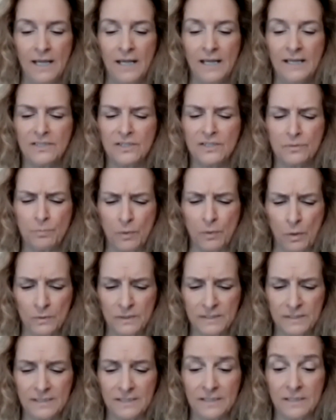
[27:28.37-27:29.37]

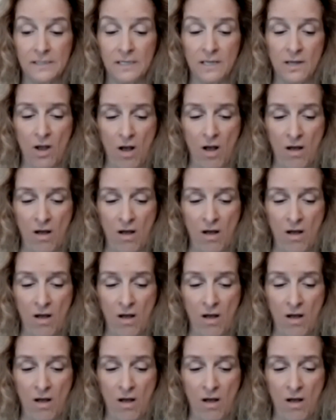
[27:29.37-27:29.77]
exposes the